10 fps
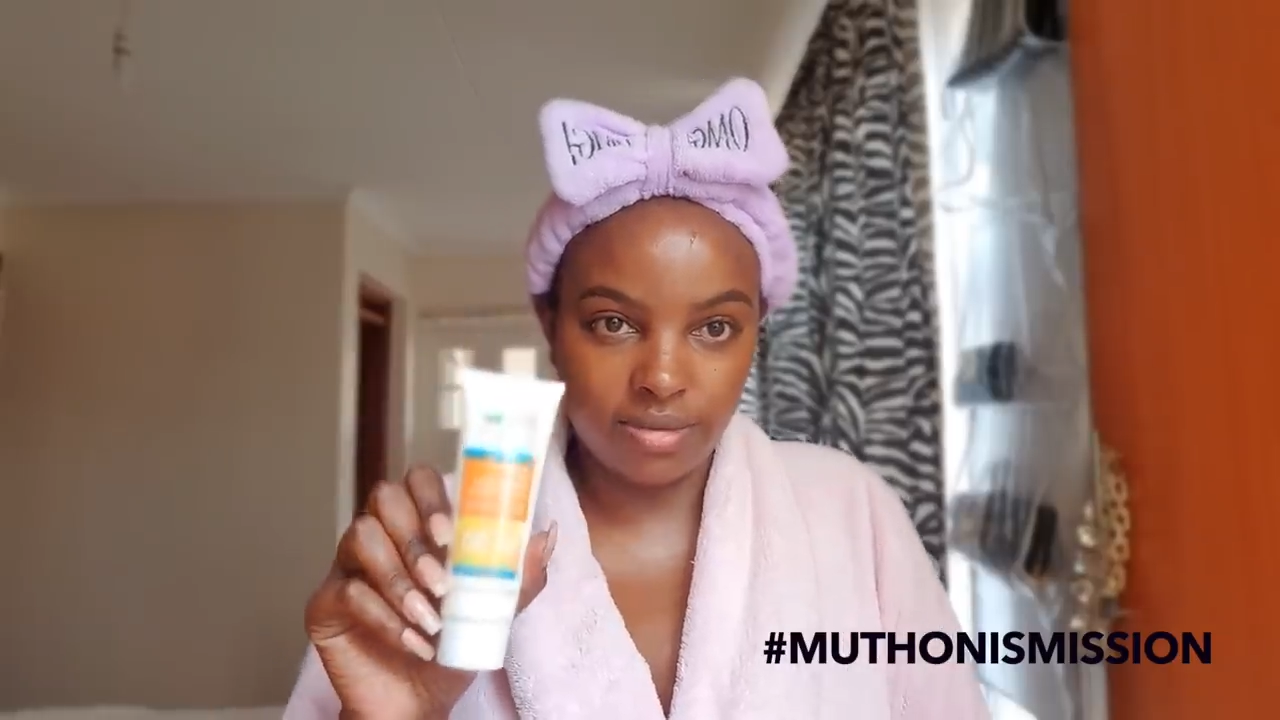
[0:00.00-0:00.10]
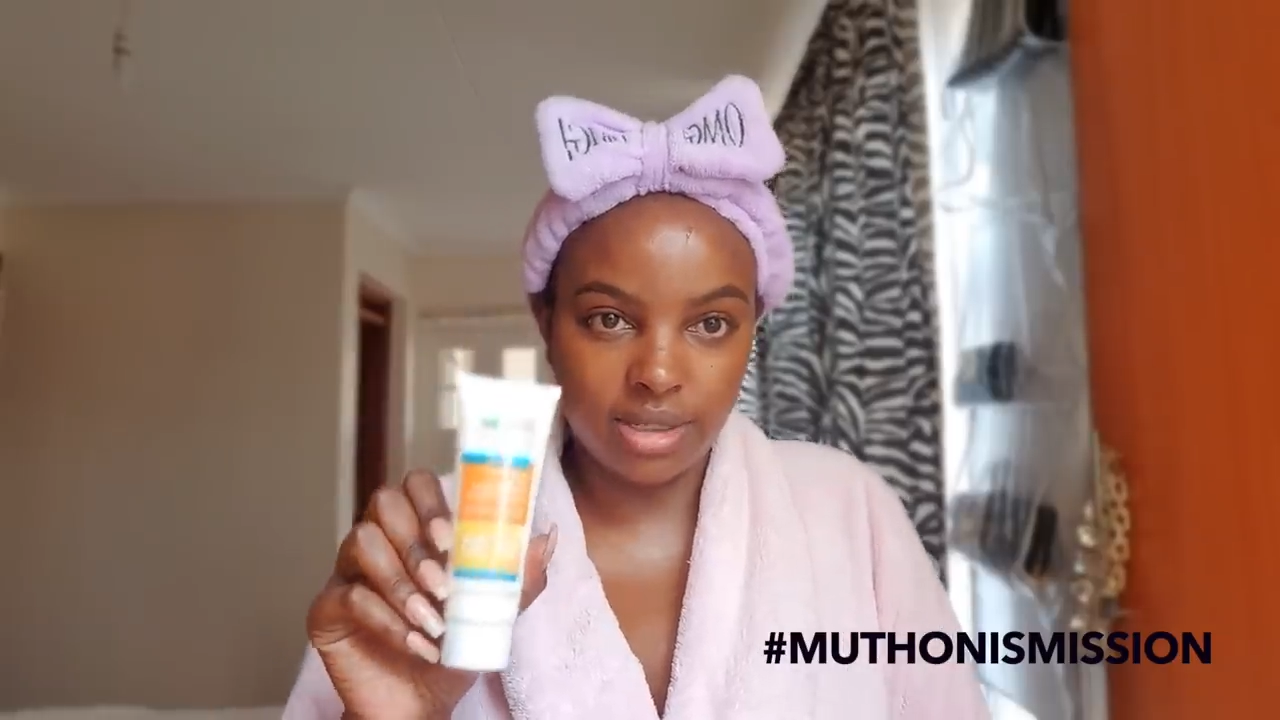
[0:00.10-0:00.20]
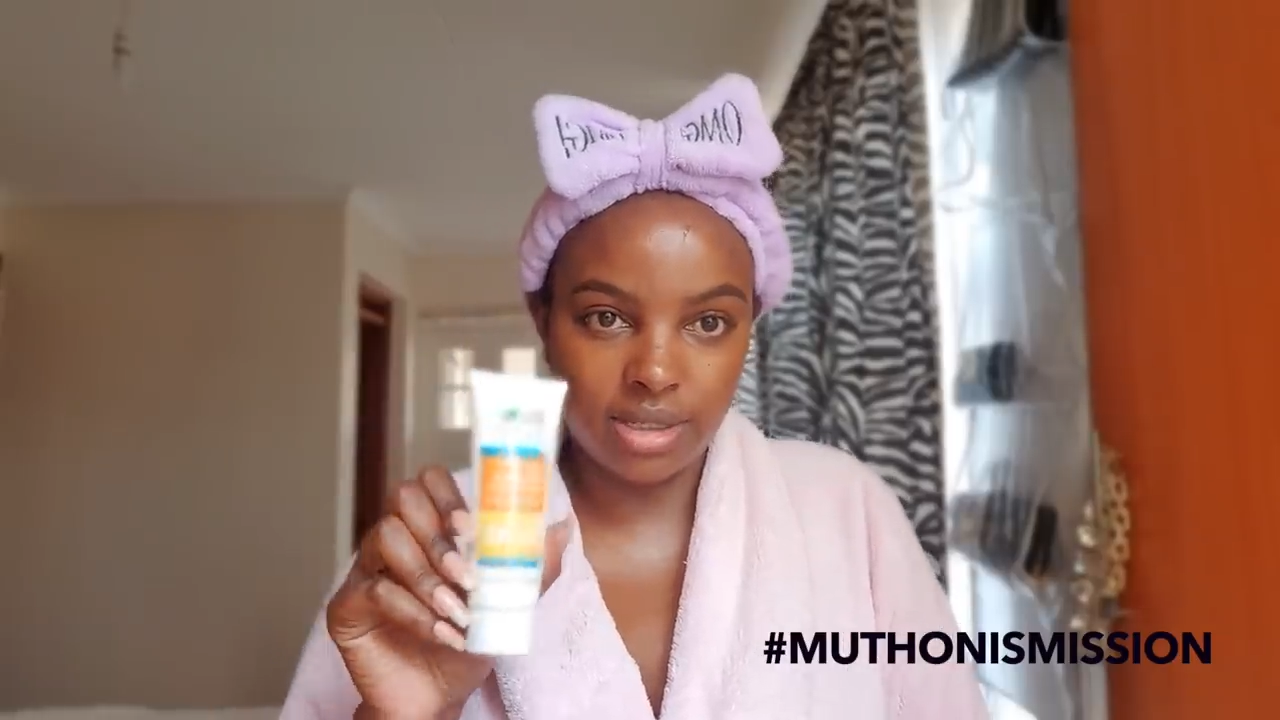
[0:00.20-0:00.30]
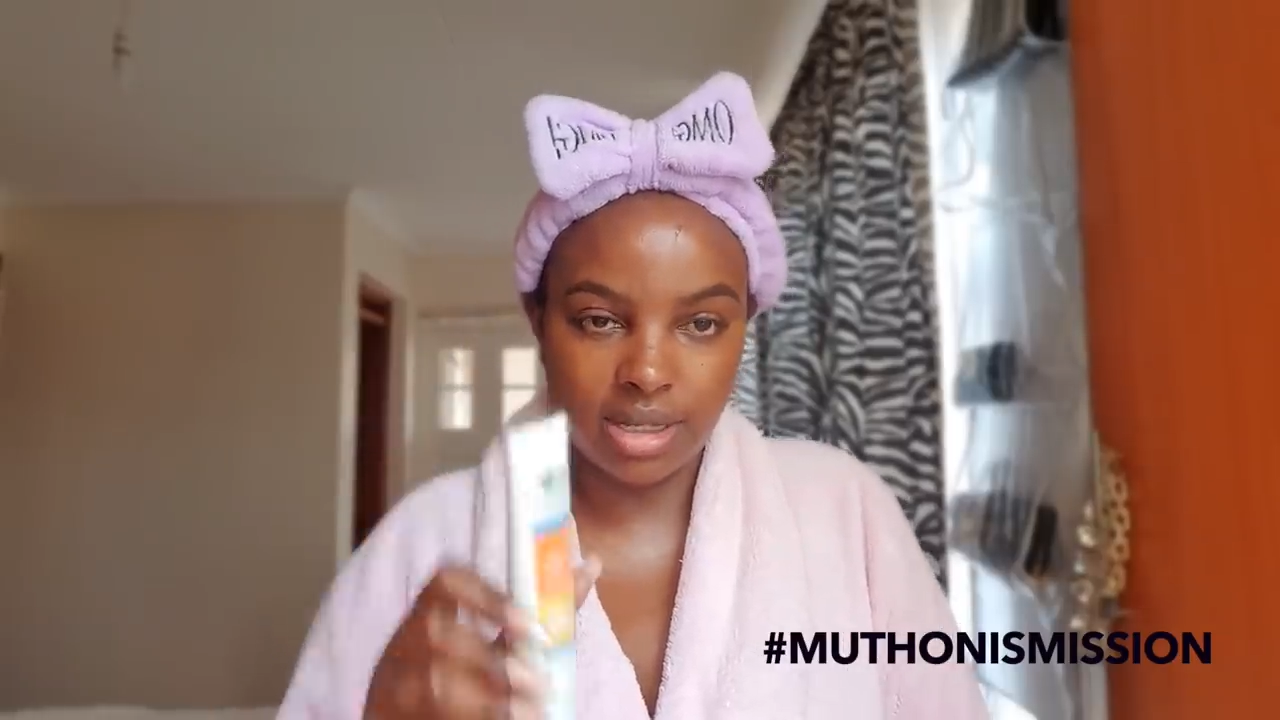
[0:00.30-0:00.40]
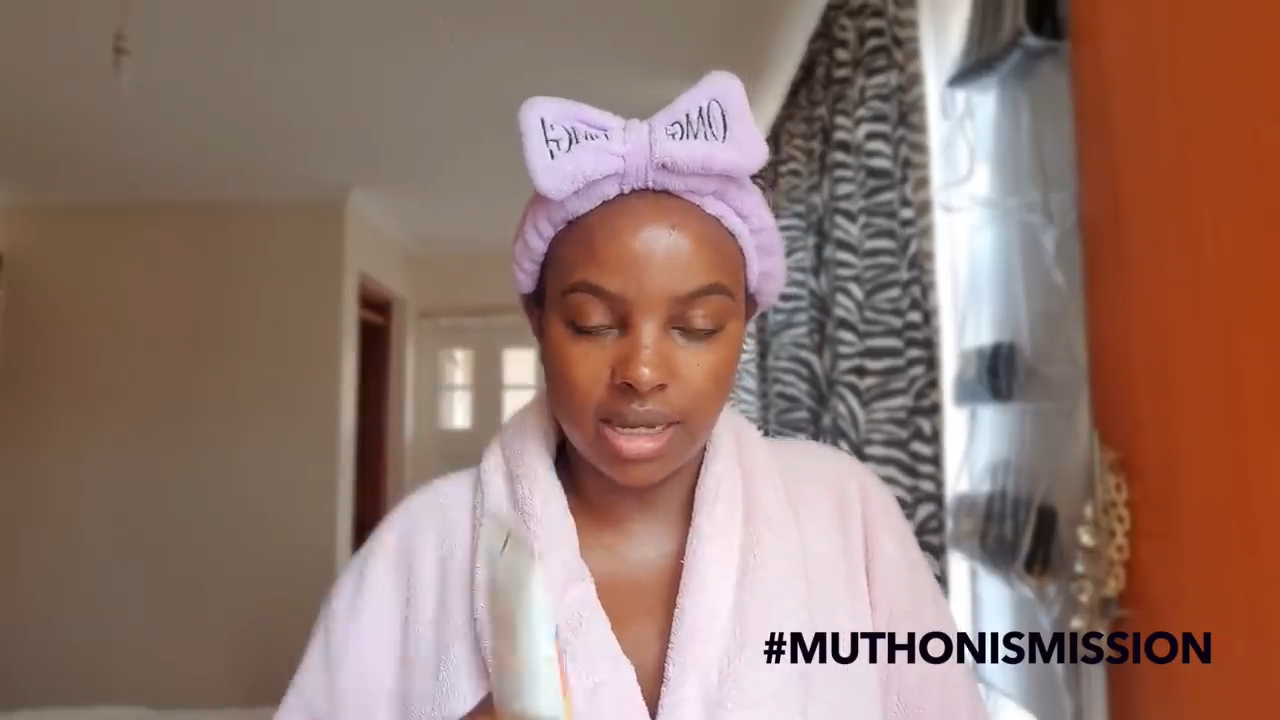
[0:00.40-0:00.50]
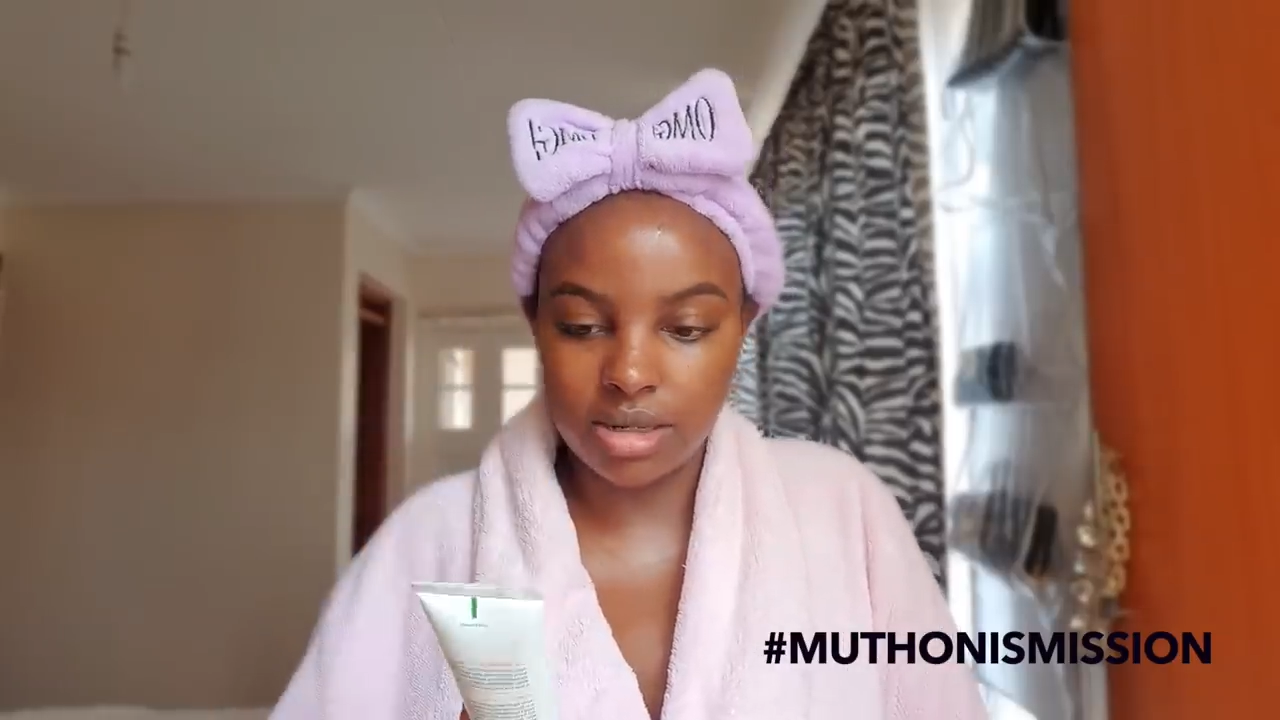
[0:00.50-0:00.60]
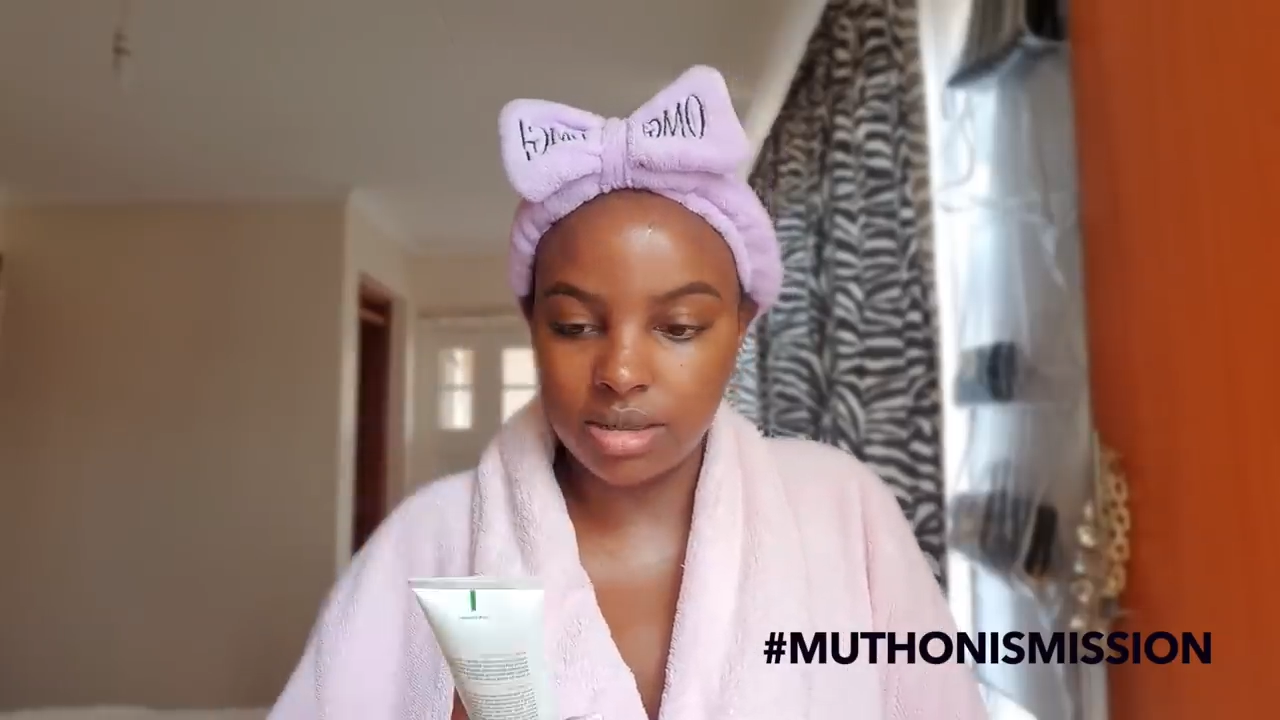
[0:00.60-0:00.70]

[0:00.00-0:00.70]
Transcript: this sun